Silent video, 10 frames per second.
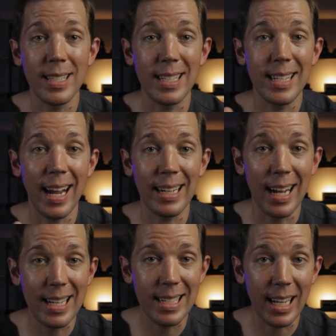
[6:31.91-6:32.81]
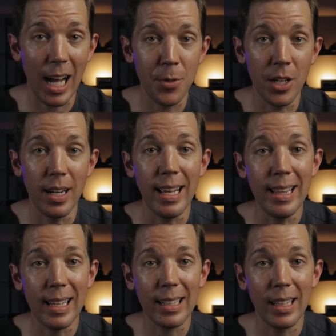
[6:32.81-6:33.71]
as a diagnostic option
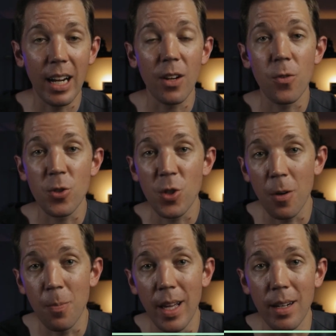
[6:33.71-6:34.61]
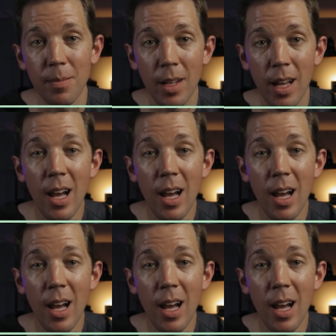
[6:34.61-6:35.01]
in the clinic for certain men.